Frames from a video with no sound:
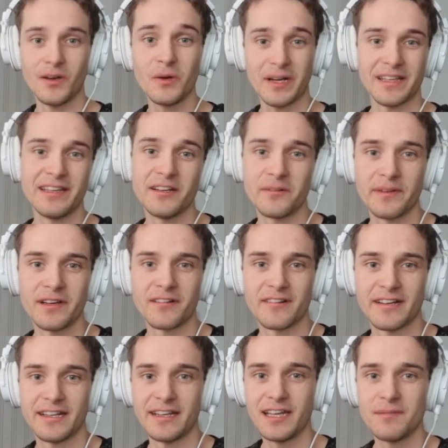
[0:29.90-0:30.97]
Okay, here we
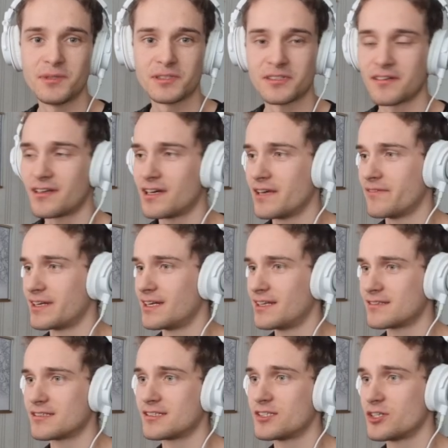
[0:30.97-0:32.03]
are in Ableton Live and
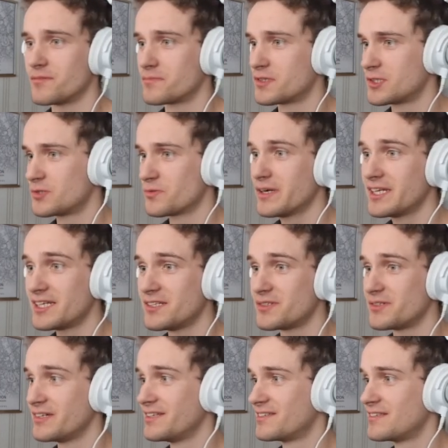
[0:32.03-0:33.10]
let's jump straight
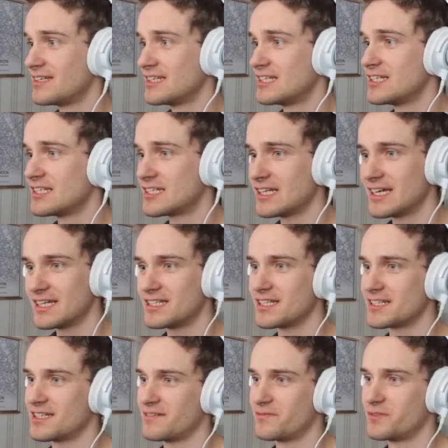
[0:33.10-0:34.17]
into it. This is
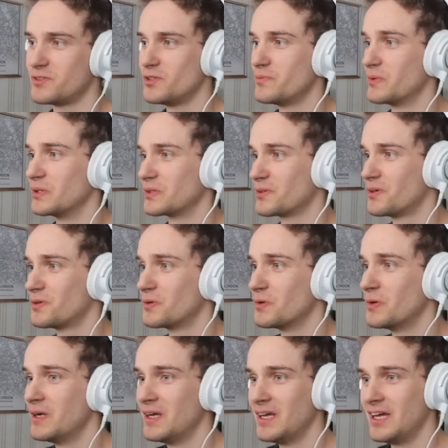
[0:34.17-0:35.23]
SSF
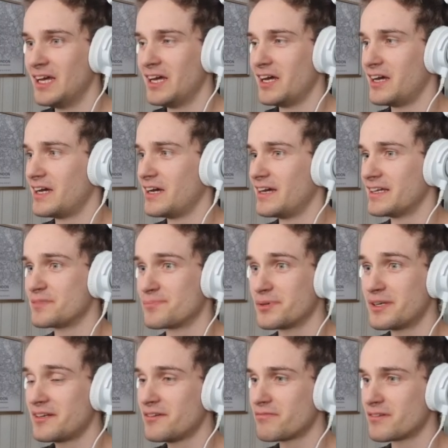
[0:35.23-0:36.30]
2.0. It's
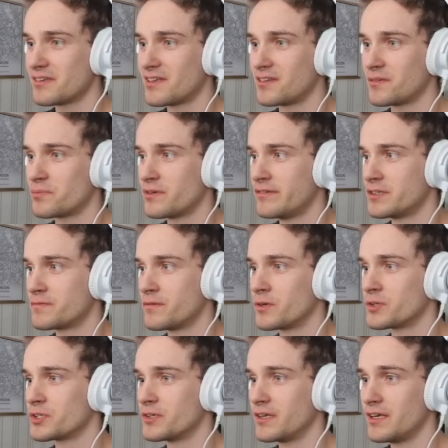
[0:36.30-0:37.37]
pretty different than the previous
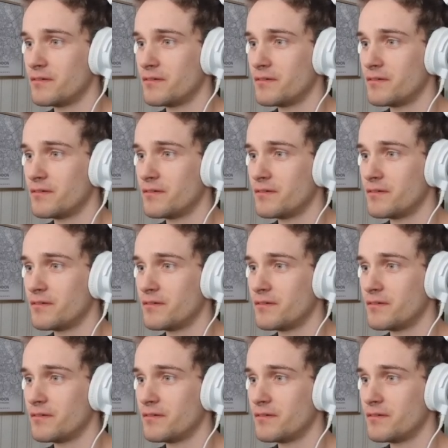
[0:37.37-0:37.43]
version.